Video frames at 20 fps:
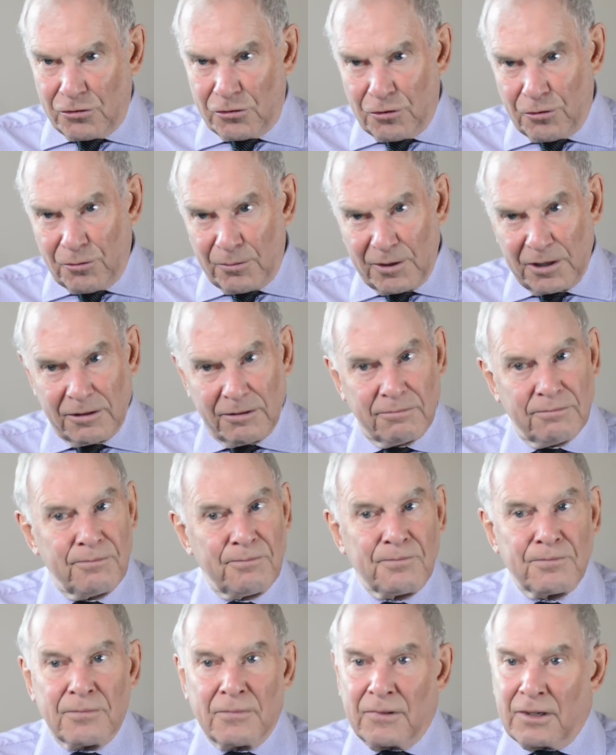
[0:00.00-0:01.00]
German,
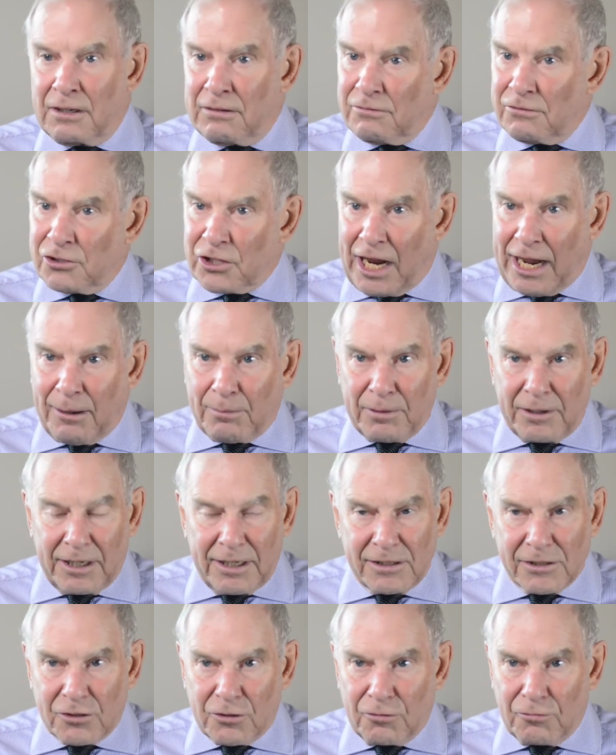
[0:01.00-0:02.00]

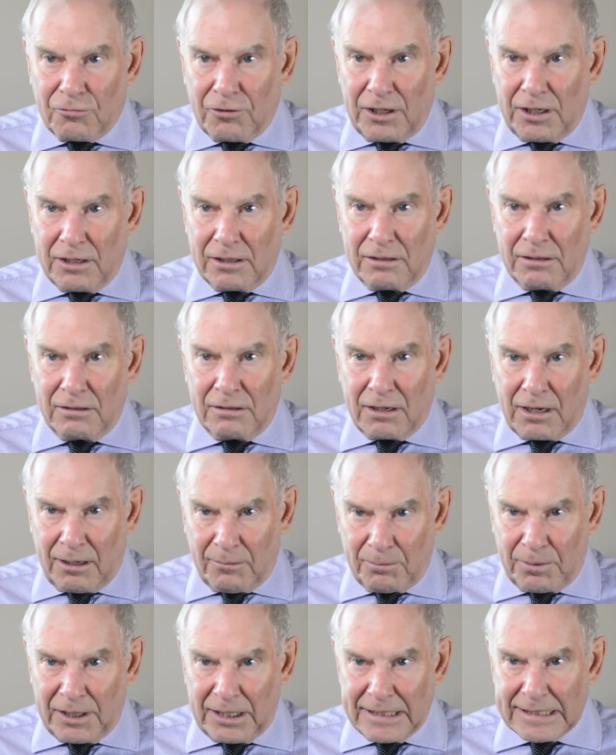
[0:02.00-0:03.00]
Japanese, Korean
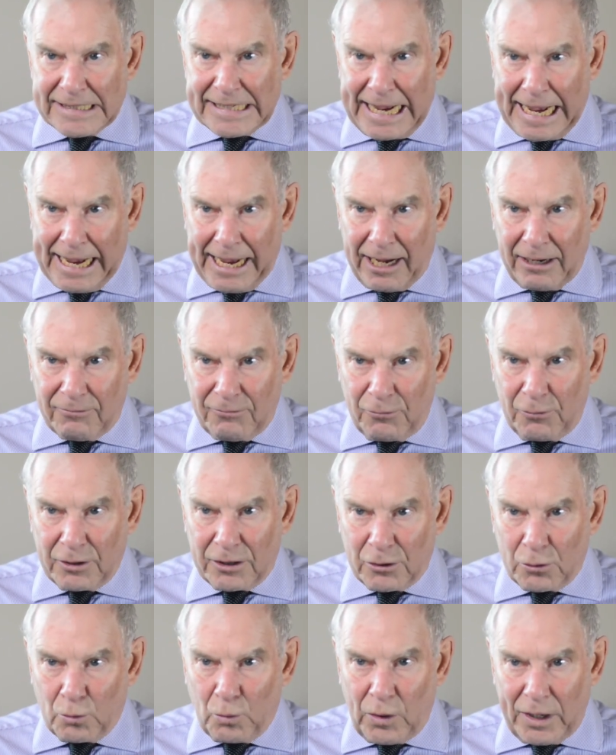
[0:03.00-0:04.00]
companies have
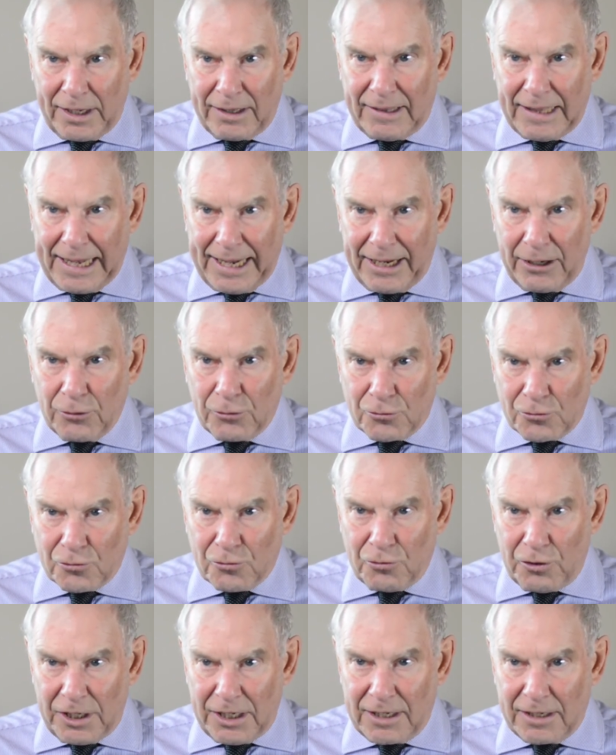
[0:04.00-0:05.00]
with the way they are
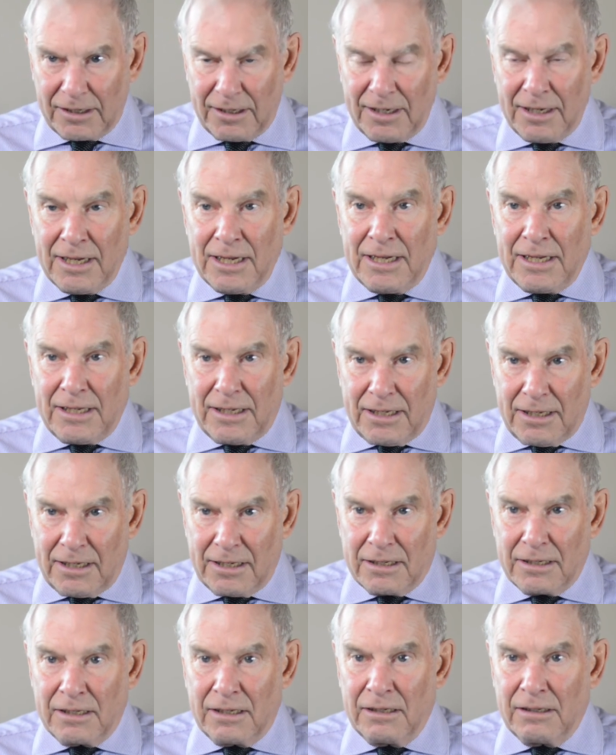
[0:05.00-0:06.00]
treated
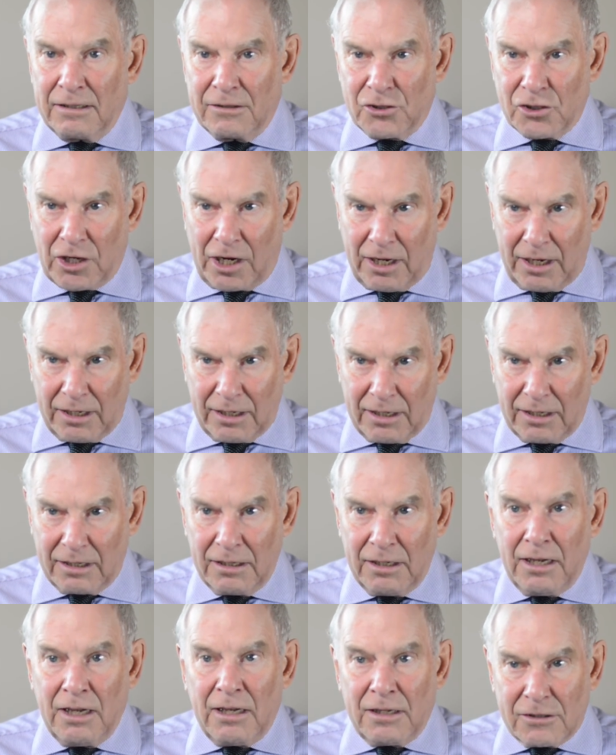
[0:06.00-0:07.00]
in China.
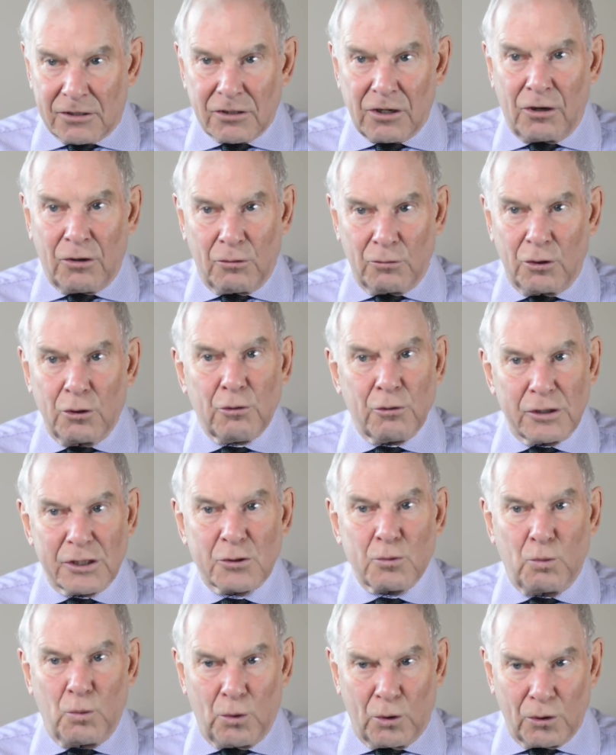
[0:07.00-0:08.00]
So there
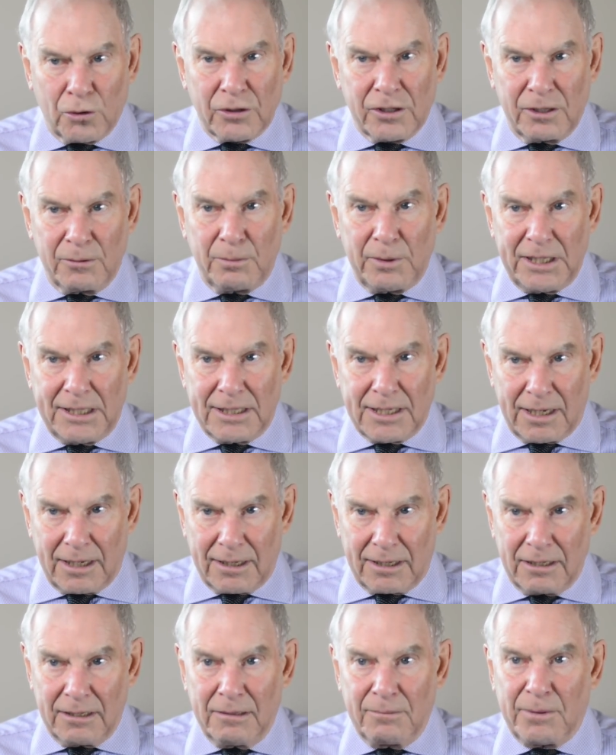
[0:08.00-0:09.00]
is work to be
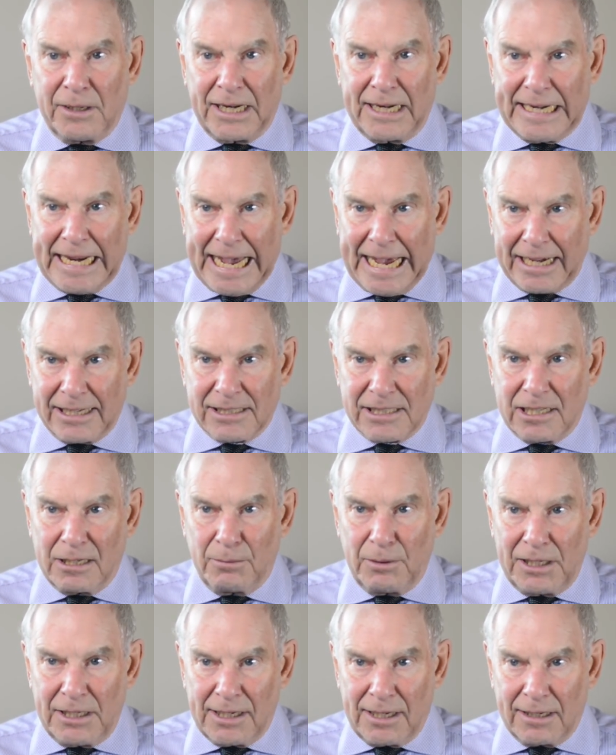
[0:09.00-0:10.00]
done, but it has to
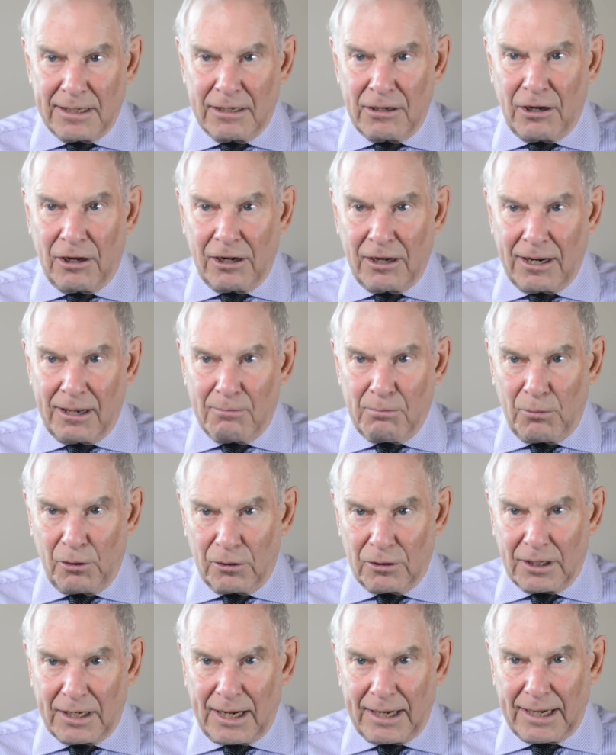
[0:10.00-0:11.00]
be done on a
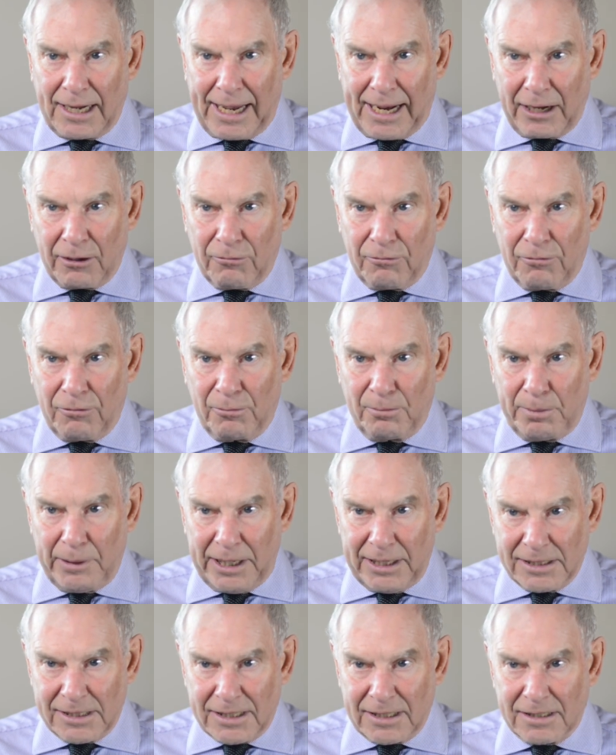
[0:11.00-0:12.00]
multilateral
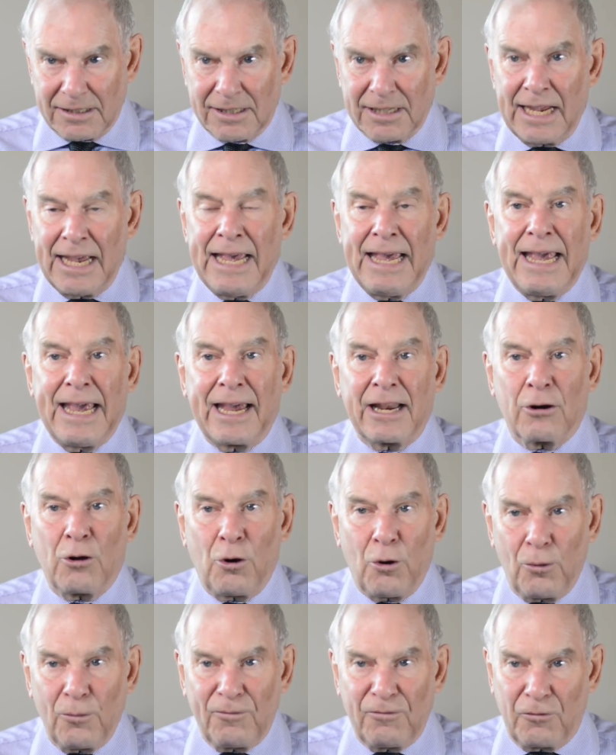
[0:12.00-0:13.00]
basis and
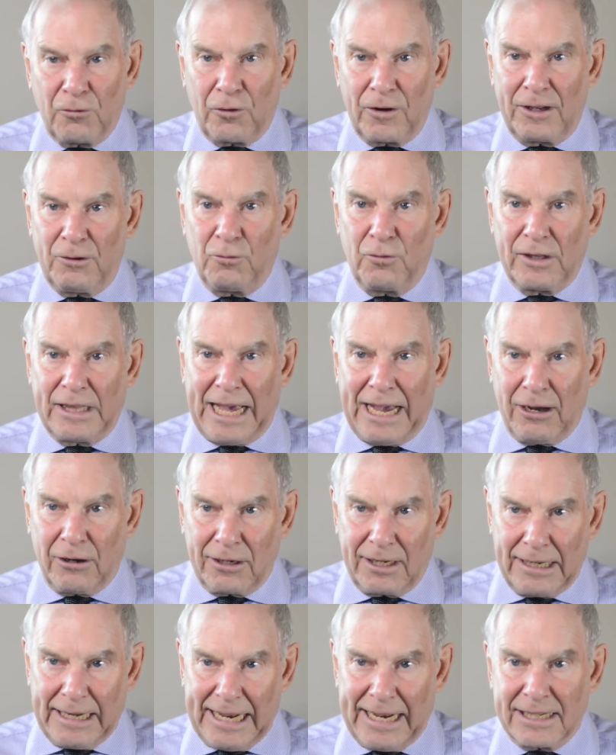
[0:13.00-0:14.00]
hopefully
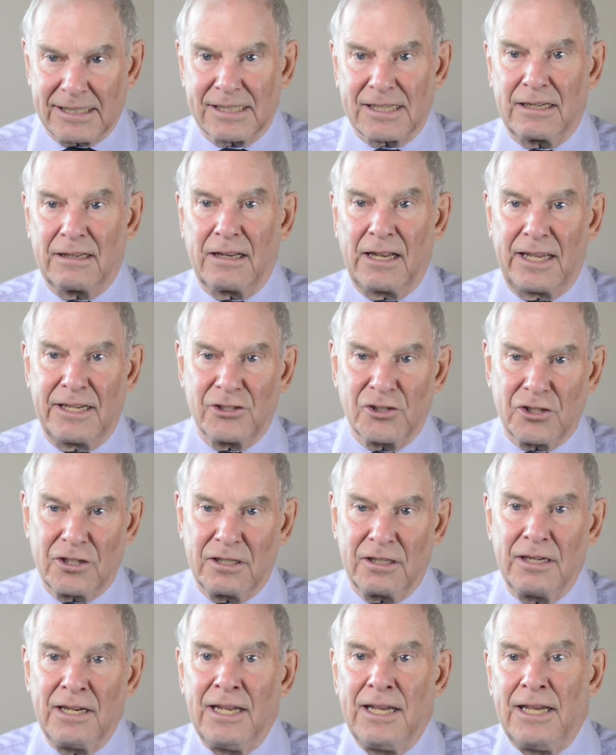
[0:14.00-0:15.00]
without an
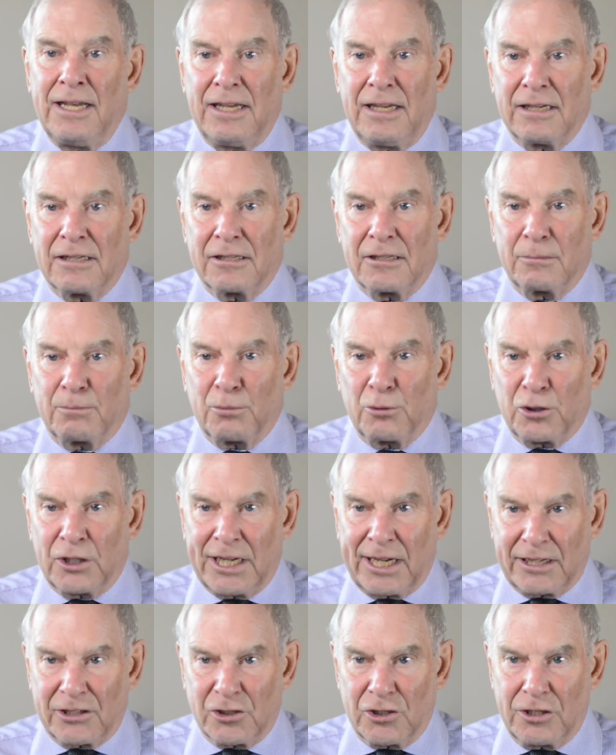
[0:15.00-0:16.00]
escalation into
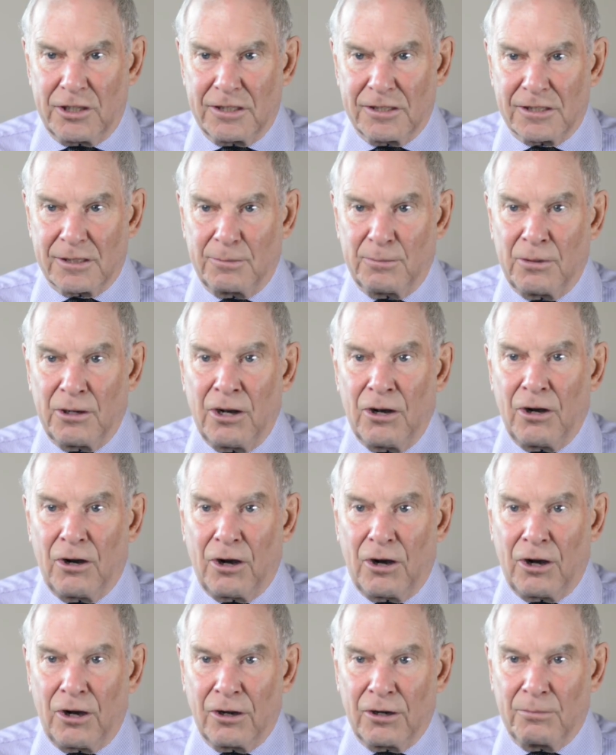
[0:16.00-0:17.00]
protectionism
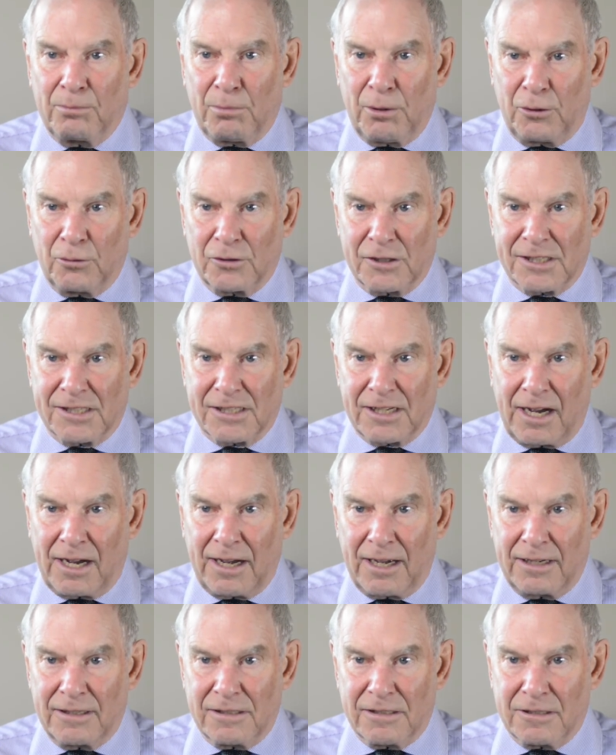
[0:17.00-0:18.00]
on both
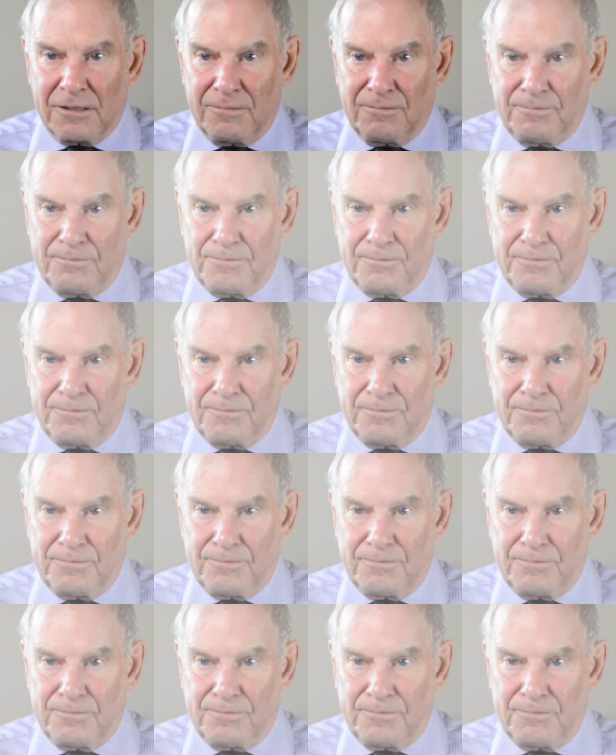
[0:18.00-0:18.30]
sides.